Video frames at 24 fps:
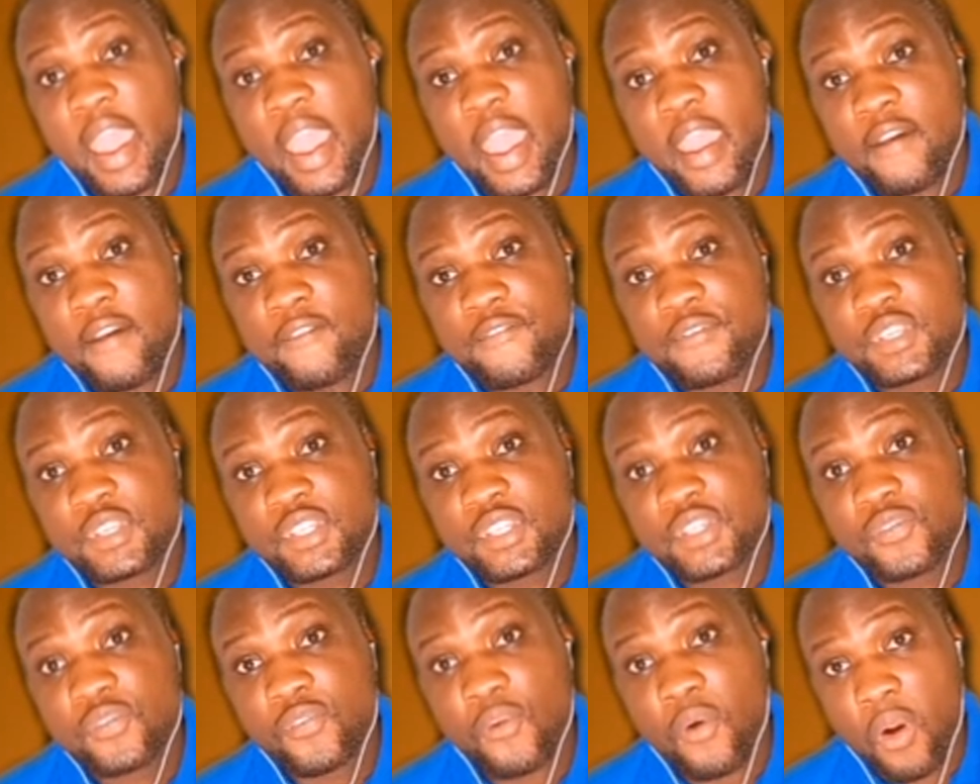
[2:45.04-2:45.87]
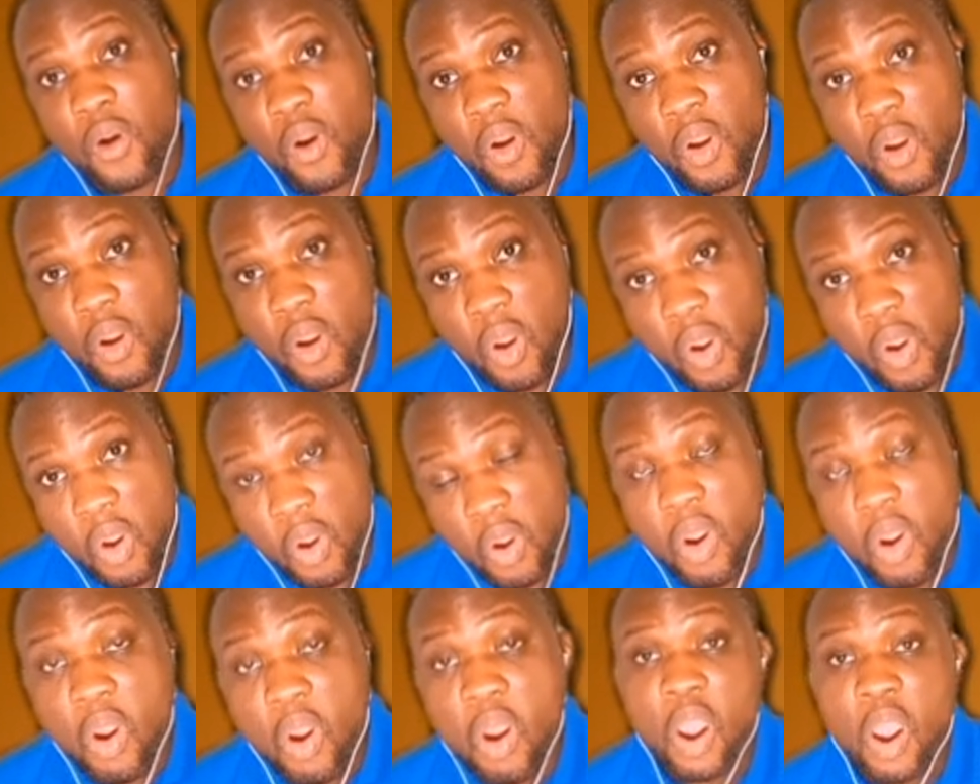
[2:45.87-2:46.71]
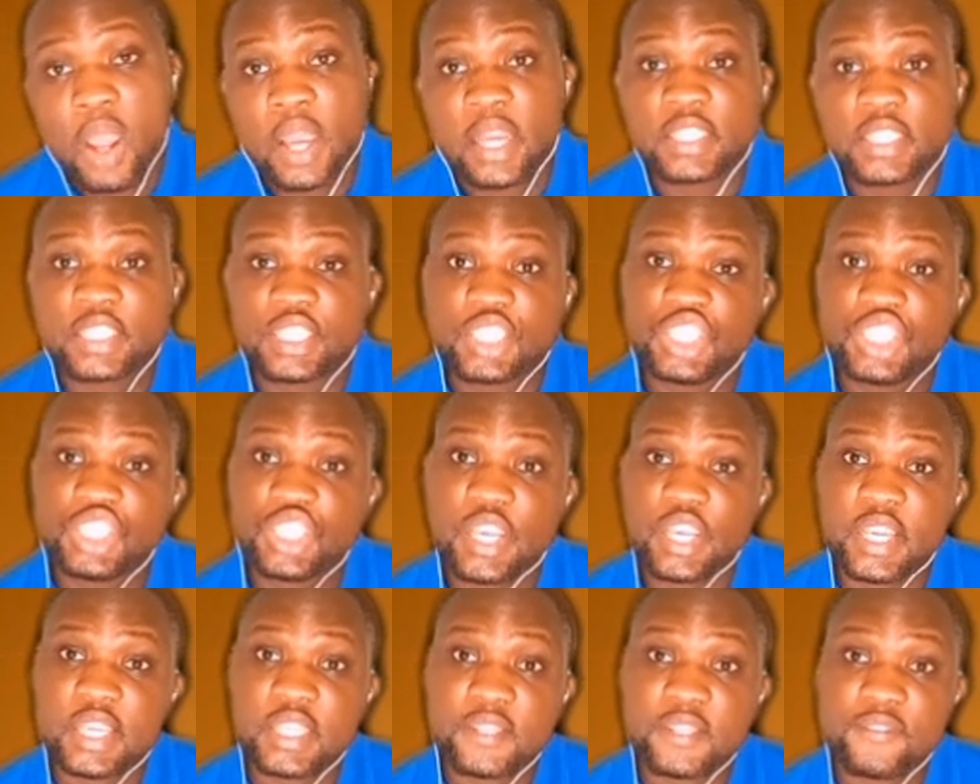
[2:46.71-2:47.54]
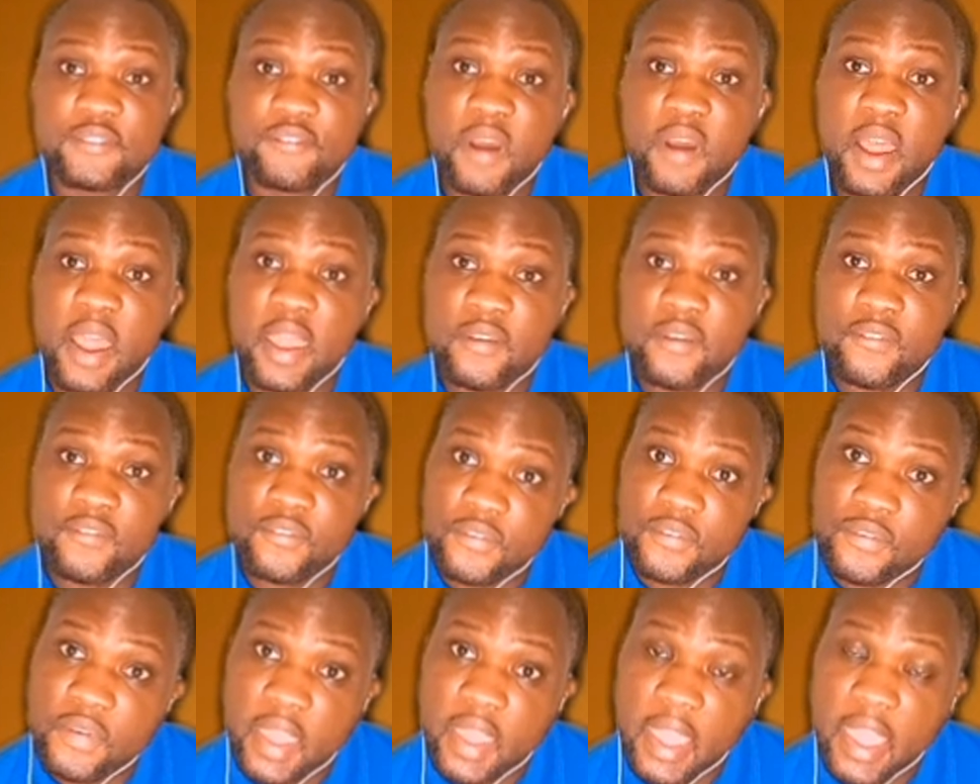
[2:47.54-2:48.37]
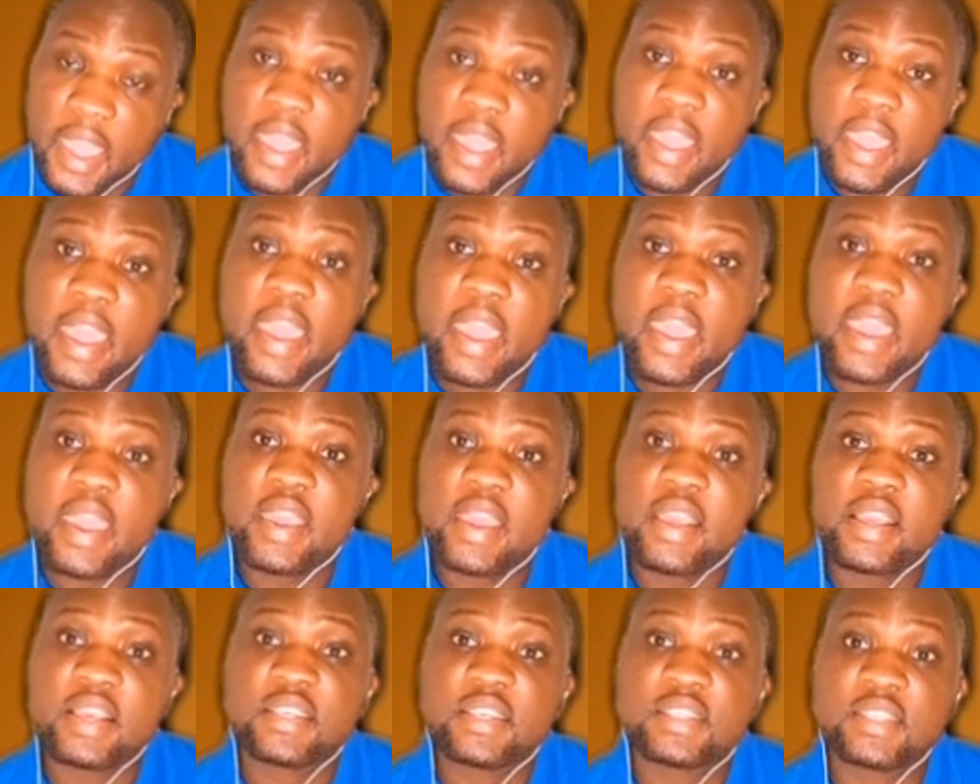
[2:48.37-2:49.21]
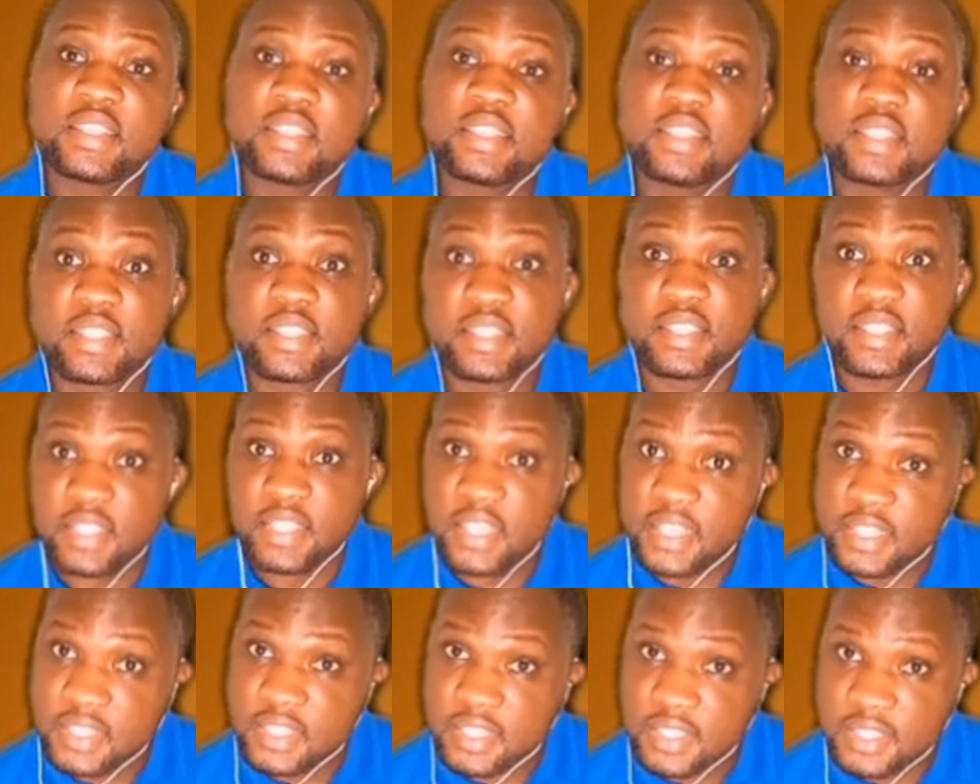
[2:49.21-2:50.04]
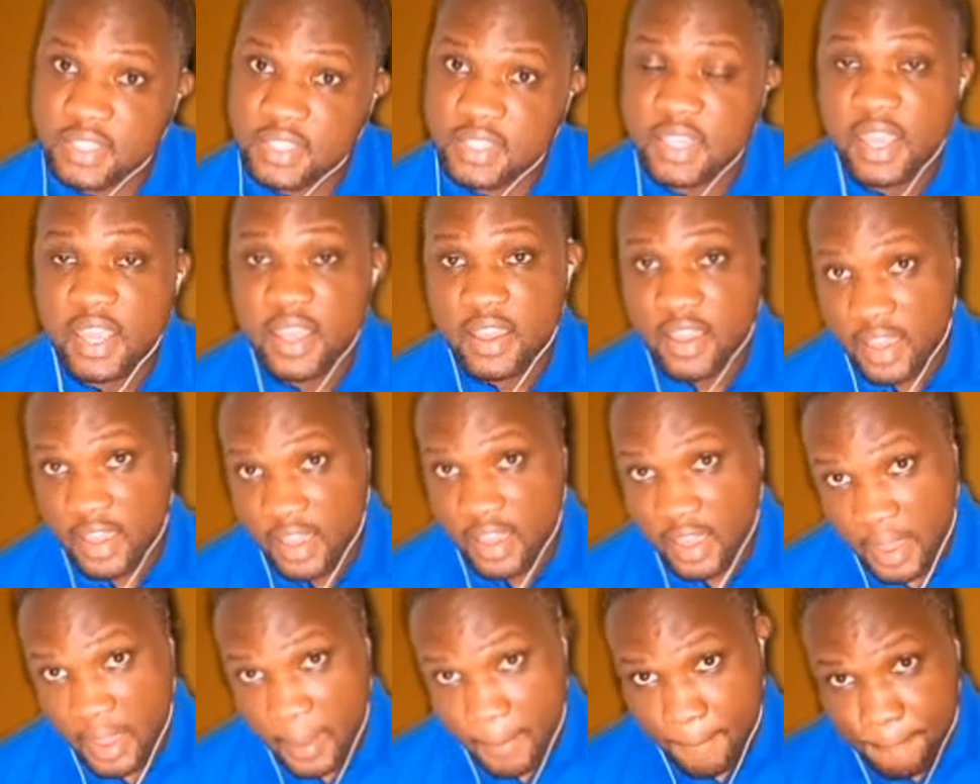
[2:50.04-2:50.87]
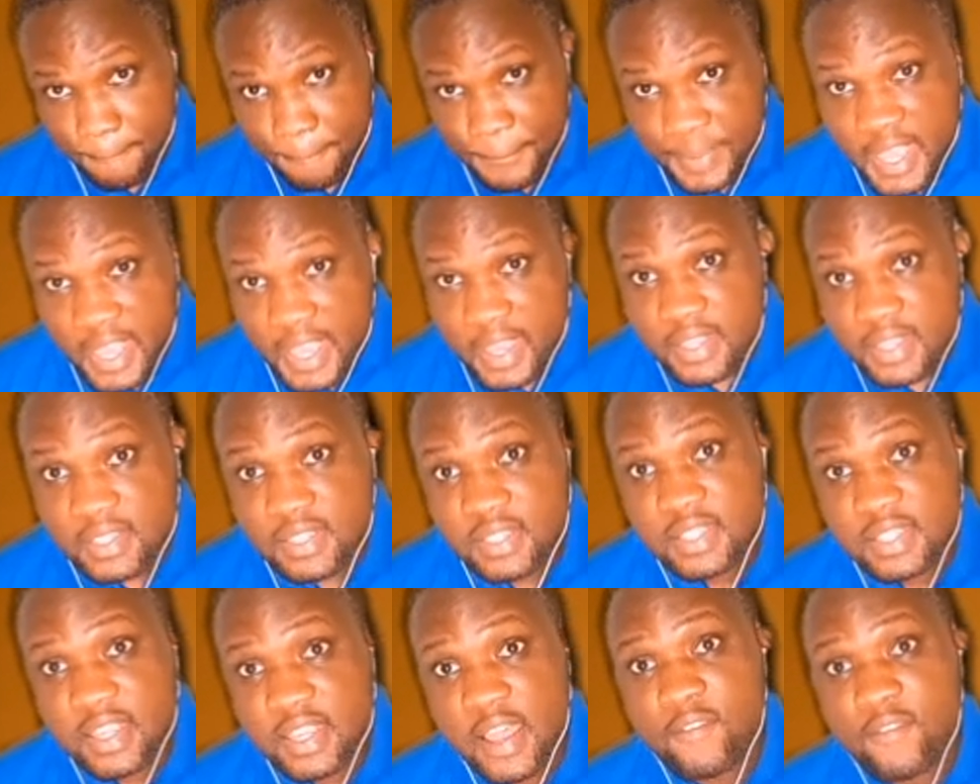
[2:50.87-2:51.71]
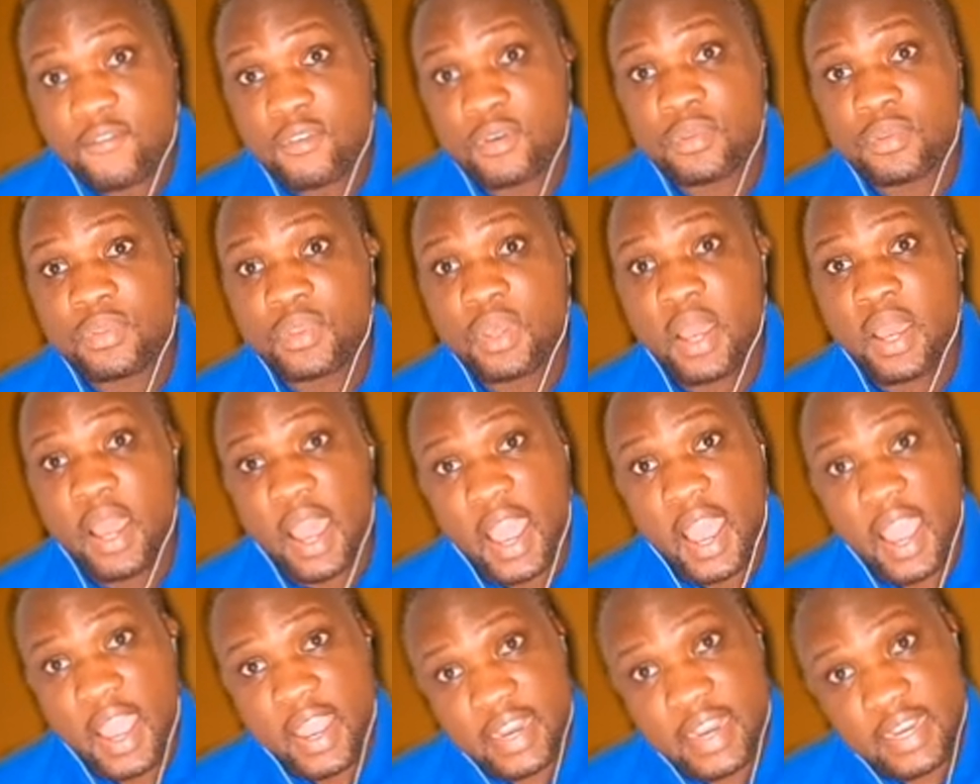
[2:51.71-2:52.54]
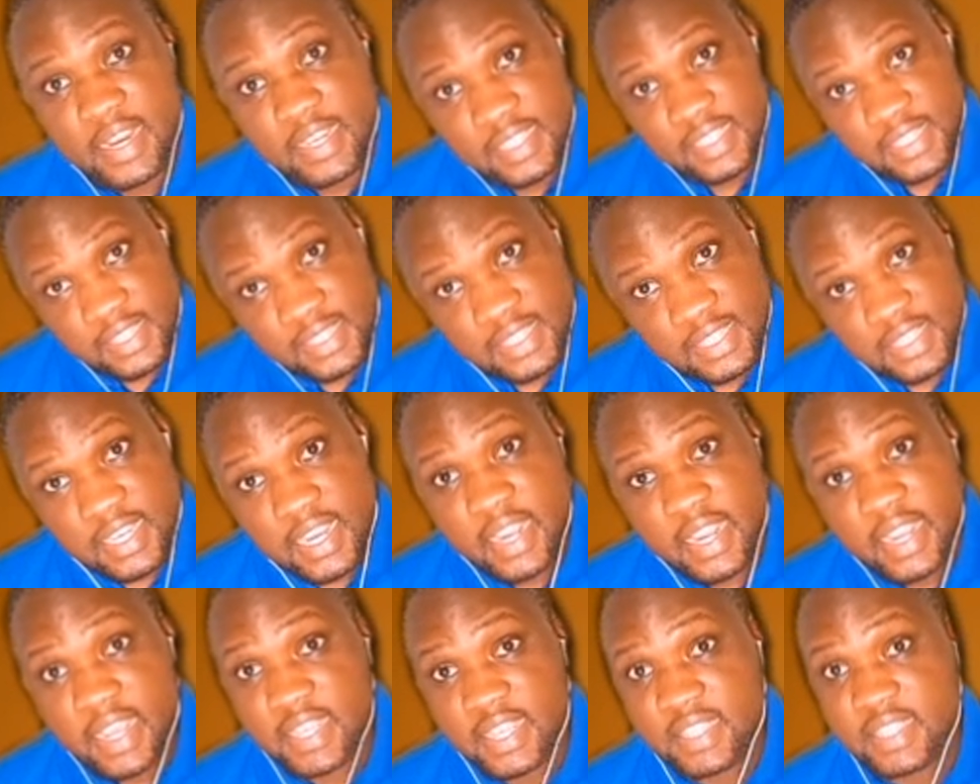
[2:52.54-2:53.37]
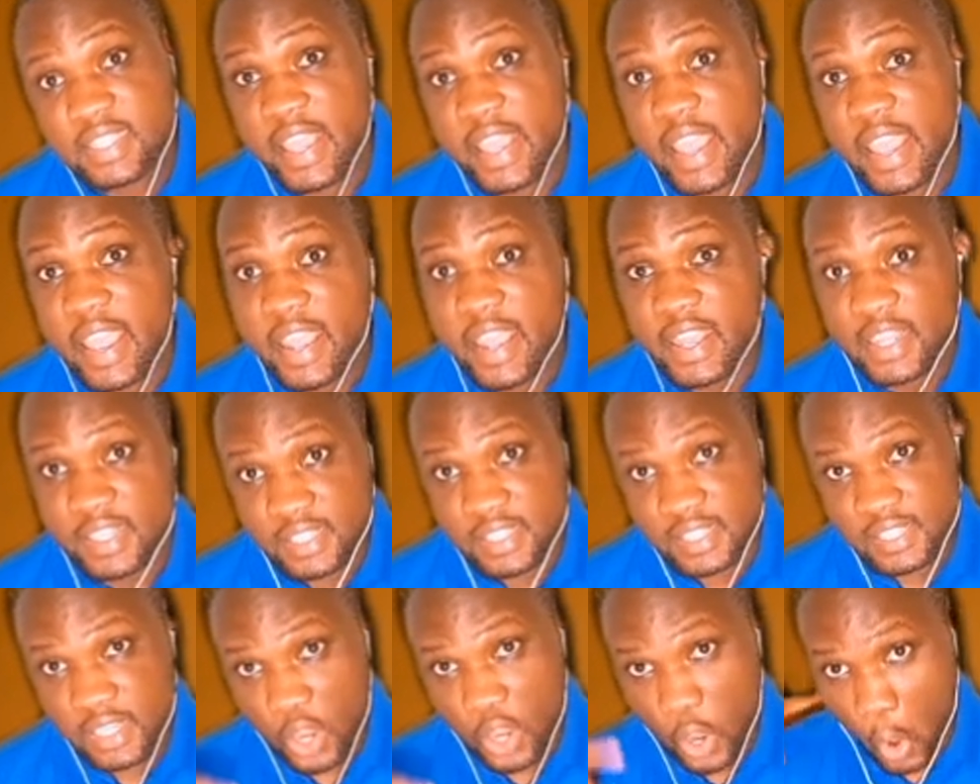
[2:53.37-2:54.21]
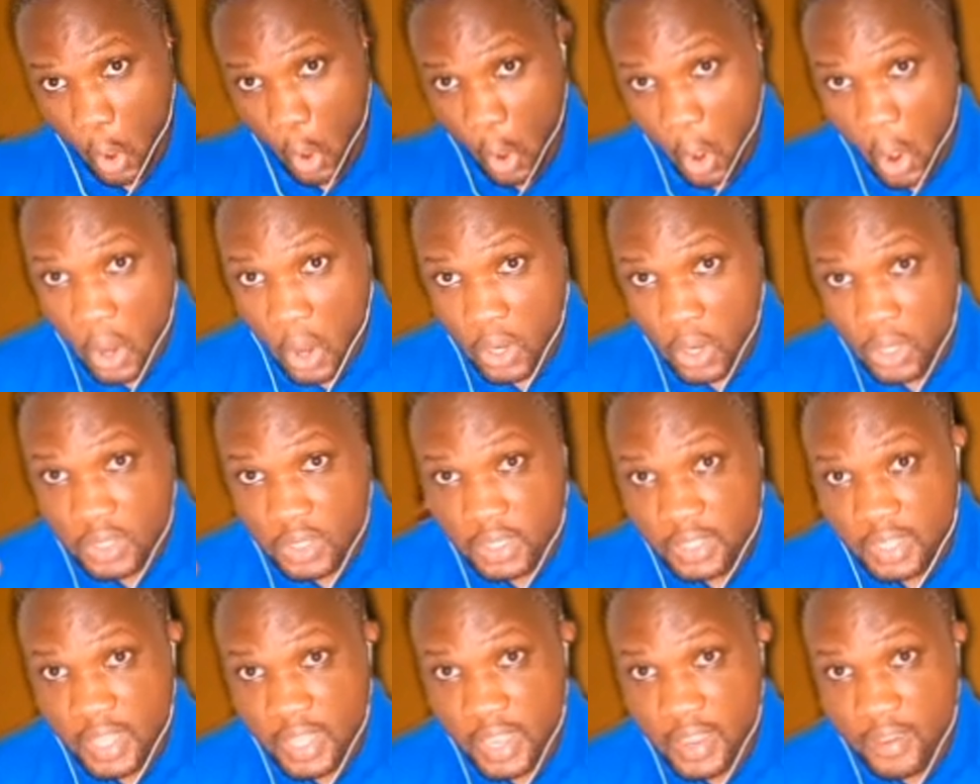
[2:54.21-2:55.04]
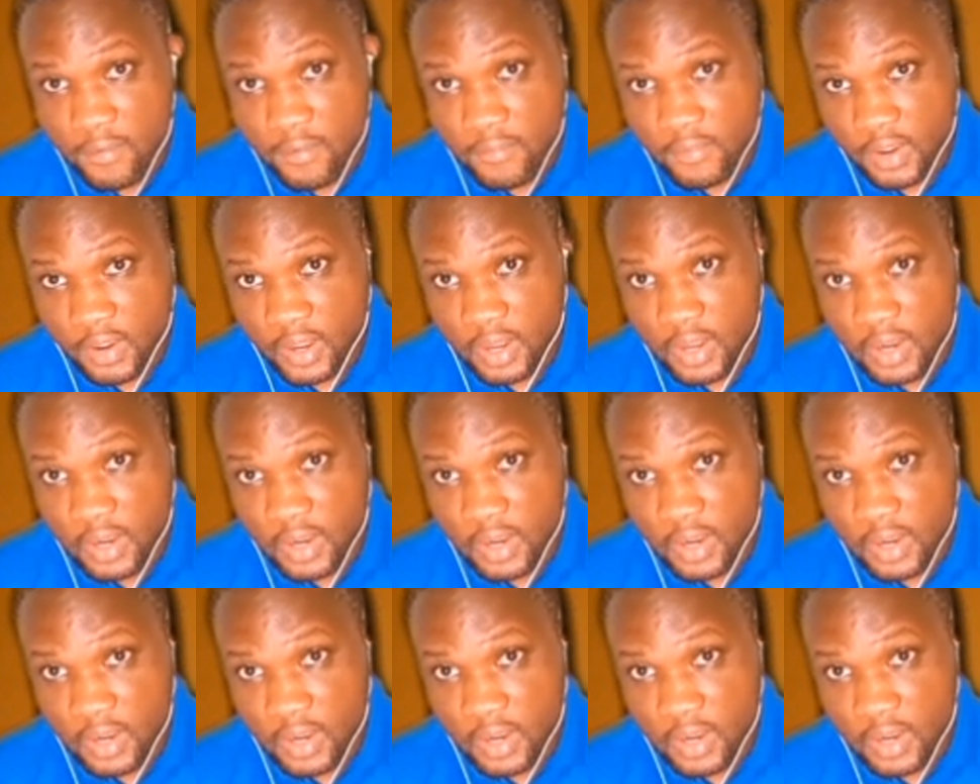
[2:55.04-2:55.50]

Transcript: F is 4, G is 5, A is 6, B is 7, and C is 8. Octave.